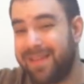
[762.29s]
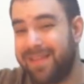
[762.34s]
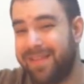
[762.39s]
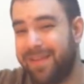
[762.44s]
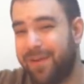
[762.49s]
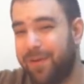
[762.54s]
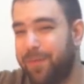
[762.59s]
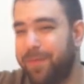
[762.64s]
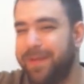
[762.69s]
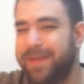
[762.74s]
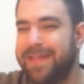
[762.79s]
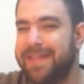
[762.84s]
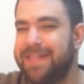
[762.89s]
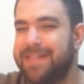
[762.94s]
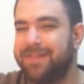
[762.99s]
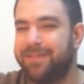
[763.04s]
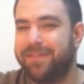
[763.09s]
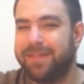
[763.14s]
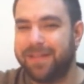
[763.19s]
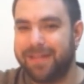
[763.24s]
the open E
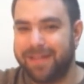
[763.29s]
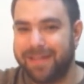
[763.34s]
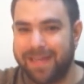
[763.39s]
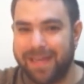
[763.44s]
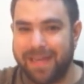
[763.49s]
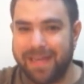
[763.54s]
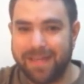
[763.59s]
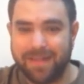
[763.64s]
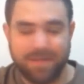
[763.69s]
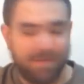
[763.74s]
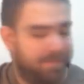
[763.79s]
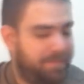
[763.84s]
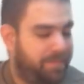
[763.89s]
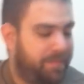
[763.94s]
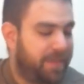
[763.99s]
string again,